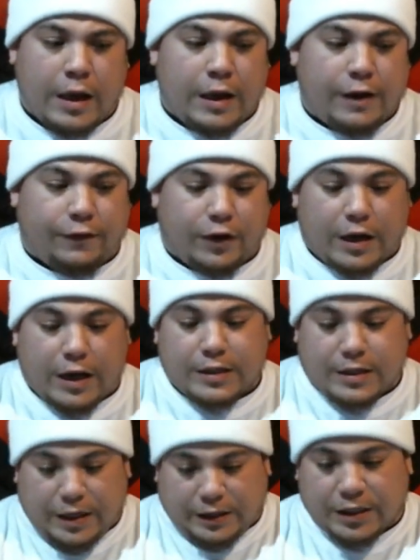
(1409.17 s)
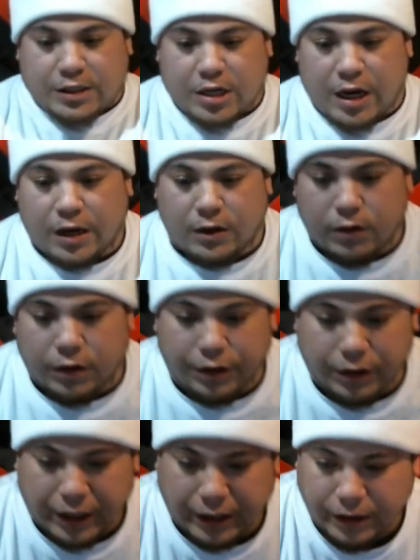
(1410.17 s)
if you guys like this channel, or
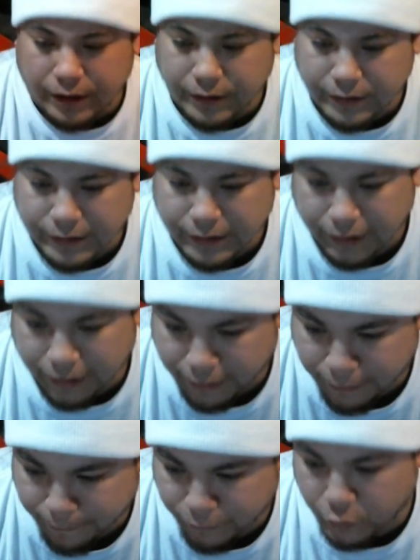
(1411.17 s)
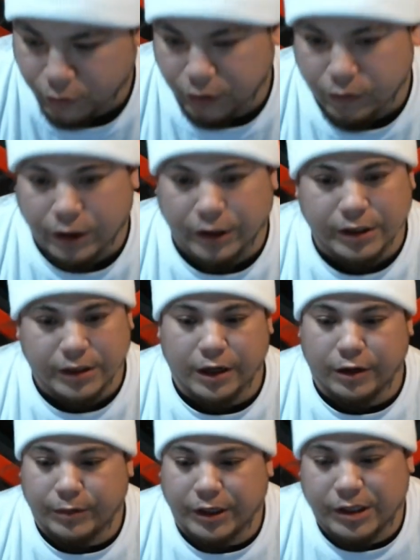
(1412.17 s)
you like guns, or you want to just
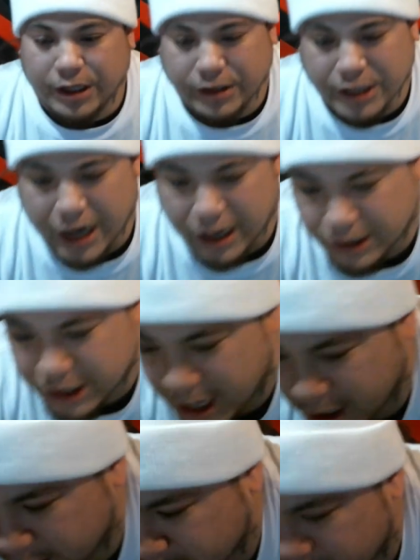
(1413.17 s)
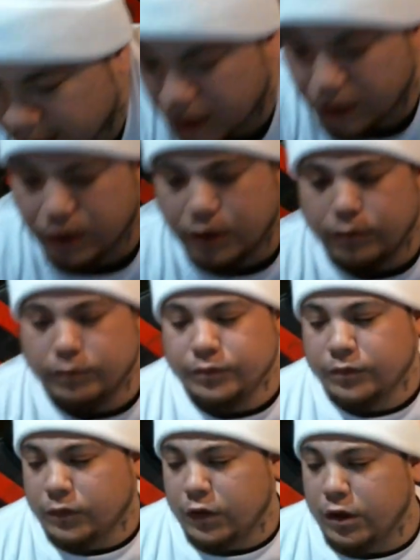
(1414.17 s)
hear me chat and chatter,
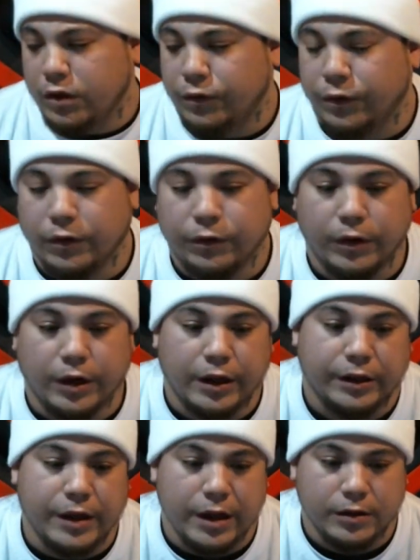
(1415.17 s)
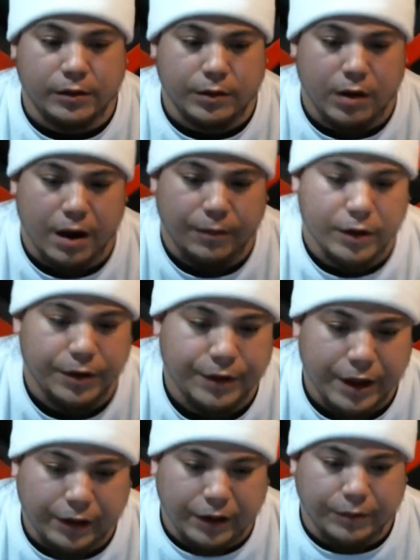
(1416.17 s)
feel free to hit that subscribe button,
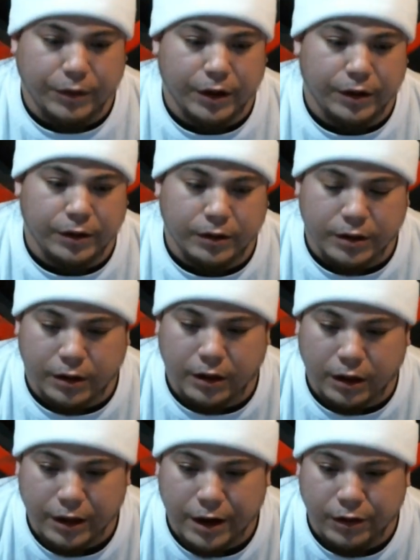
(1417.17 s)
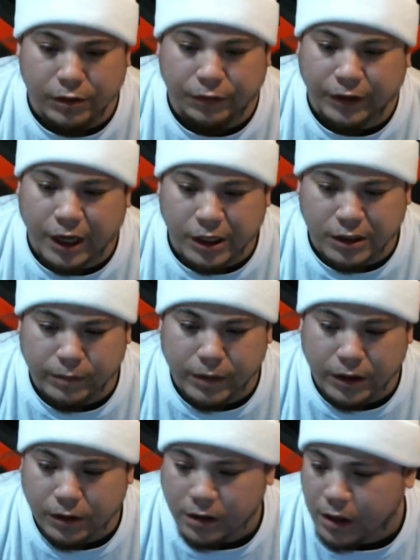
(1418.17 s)
that like button, turn on that notification
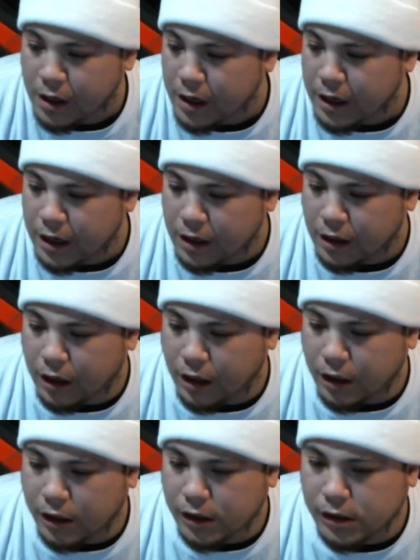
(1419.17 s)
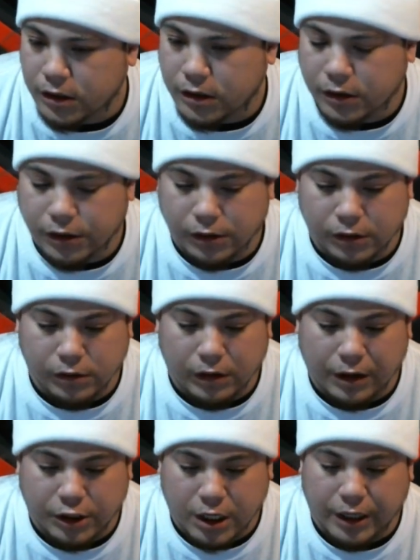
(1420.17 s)
bell.
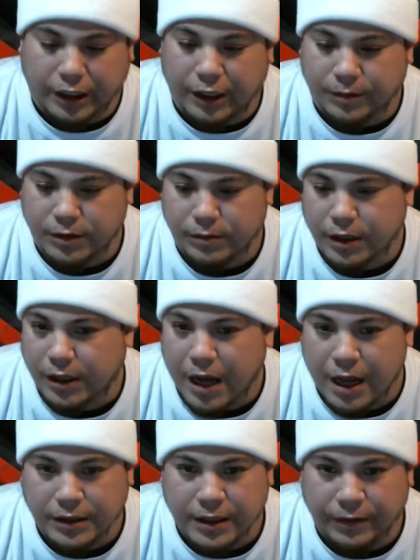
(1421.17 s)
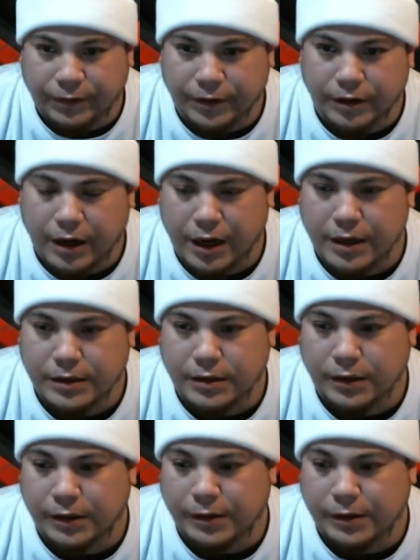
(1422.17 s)
I'll try to keep some good content for you guys.